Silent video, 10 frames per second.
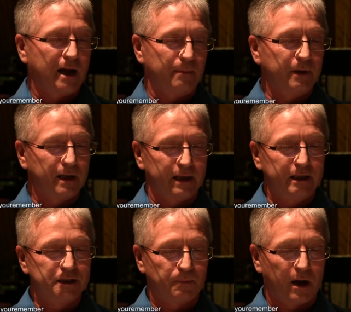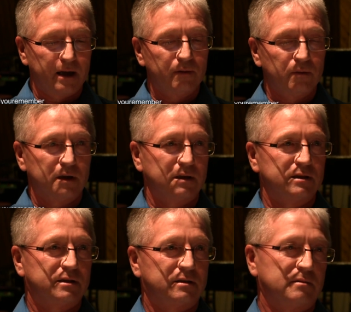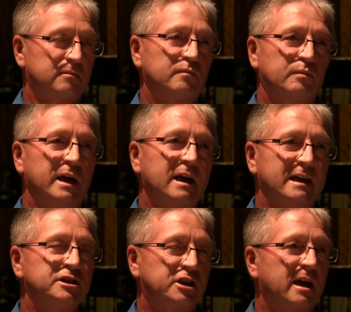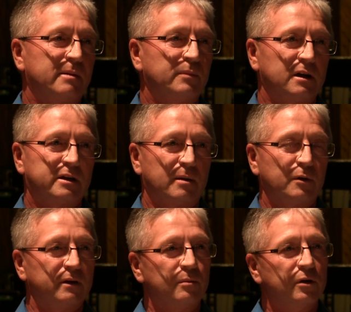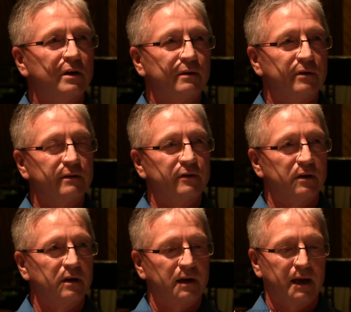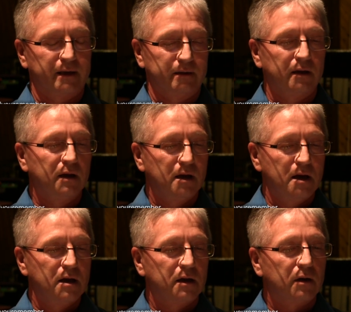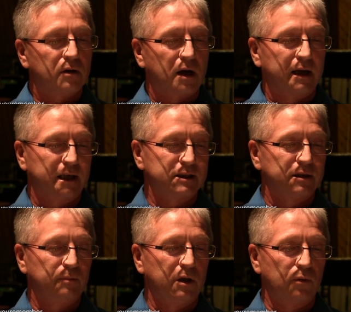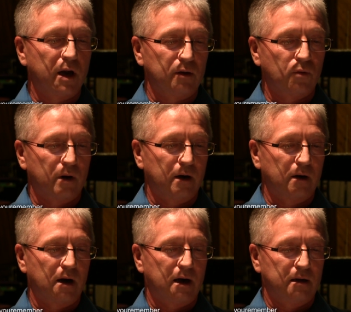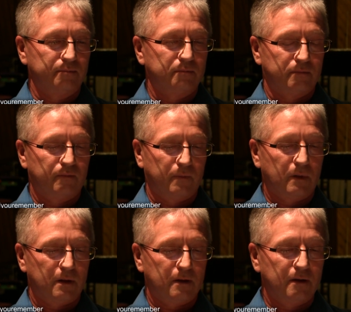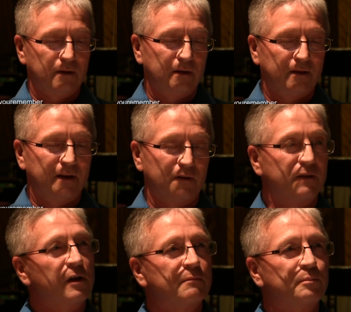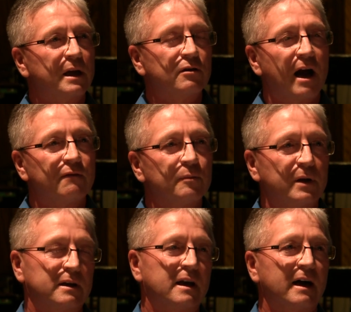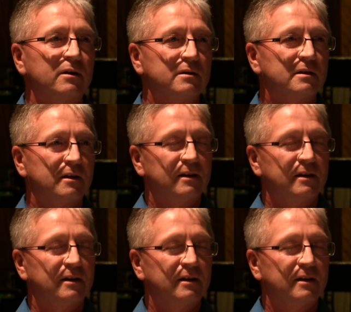happened at East Pine was big ice jam built up on the Murray River, and I guess it'd be right where uh, they've got the big gravel pit now